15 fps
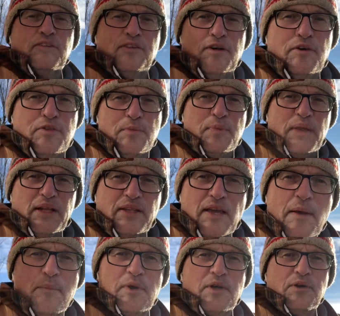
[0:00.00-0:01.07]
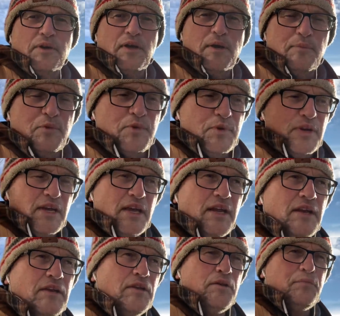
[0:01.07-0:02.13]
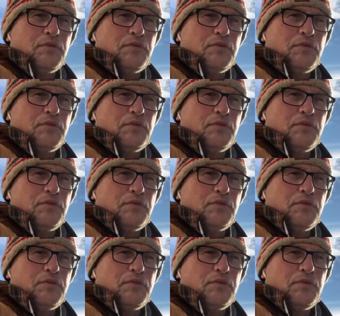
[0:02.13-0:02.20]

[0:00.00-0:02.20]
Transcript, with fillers: You know, the pandemic will come to an end in a